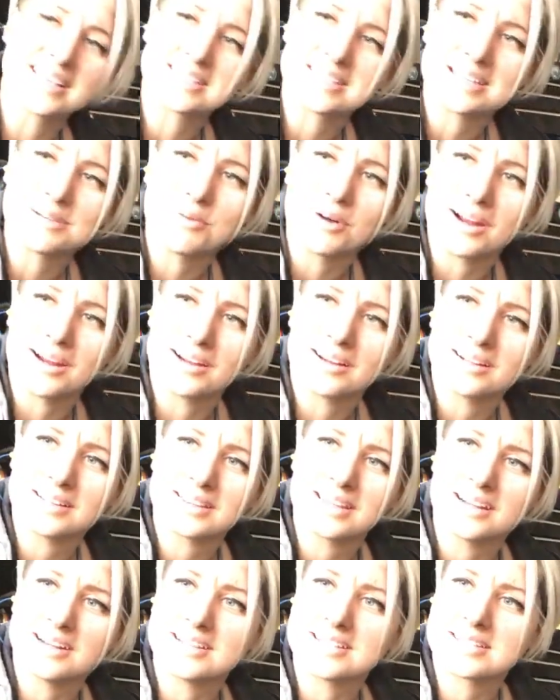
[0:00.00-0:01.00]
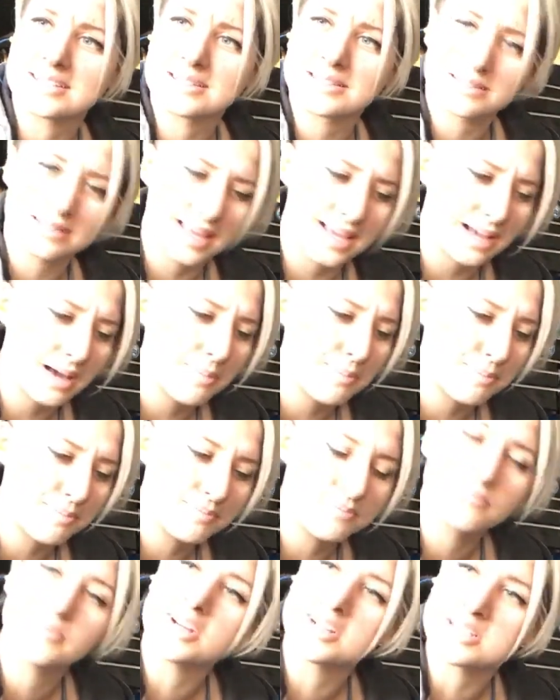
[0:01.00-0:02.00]
can see where there's like
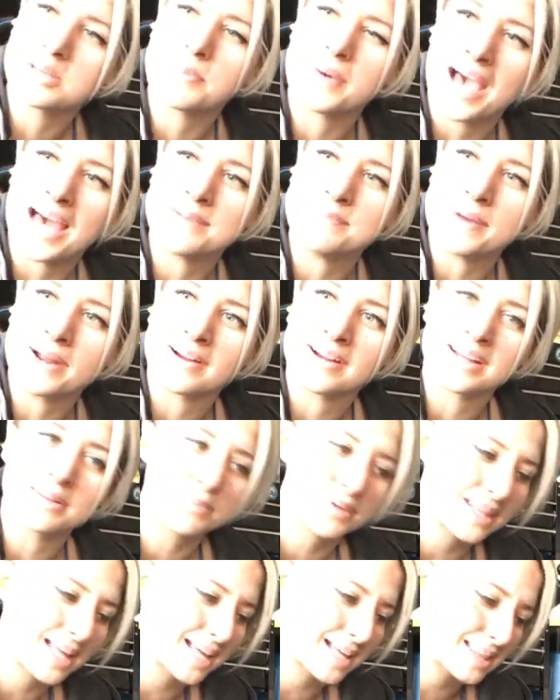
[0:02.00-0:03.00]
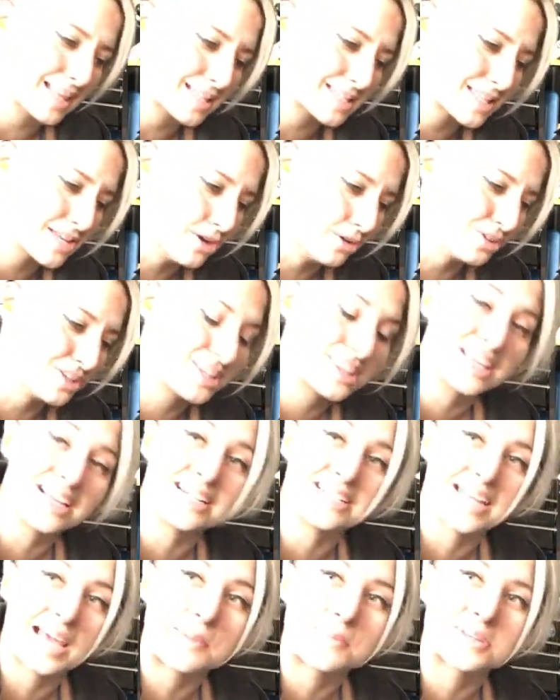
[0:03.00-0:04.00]
there's a bad bearing, but like that's the only
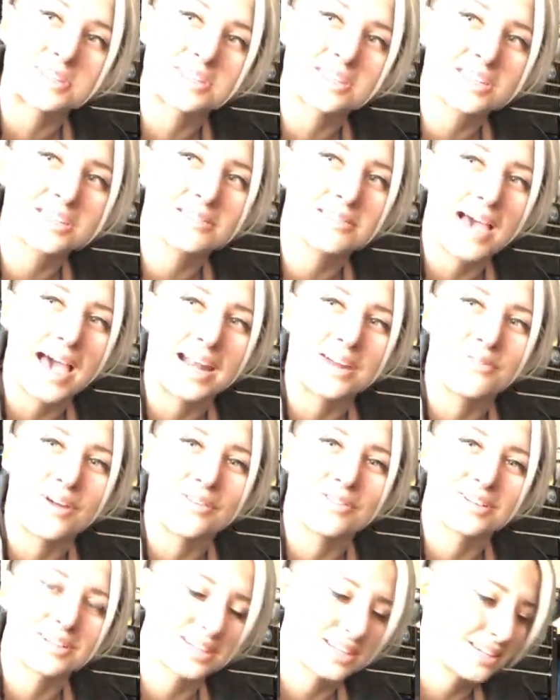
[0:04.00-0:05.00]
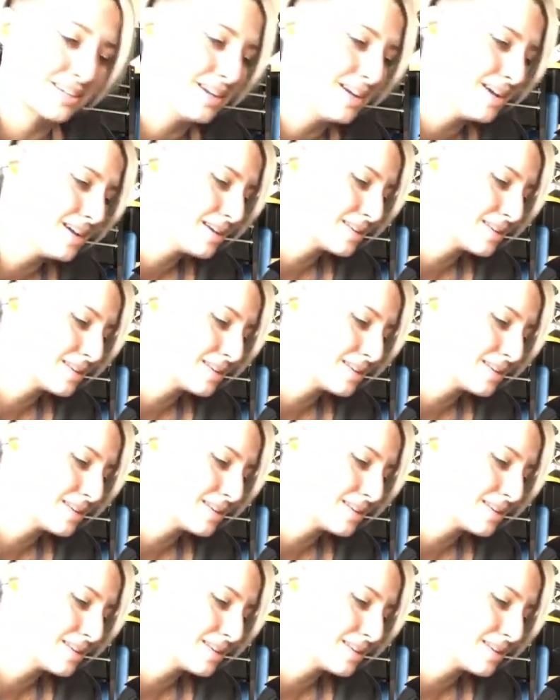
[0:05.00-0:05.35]
thing damaged out of everything.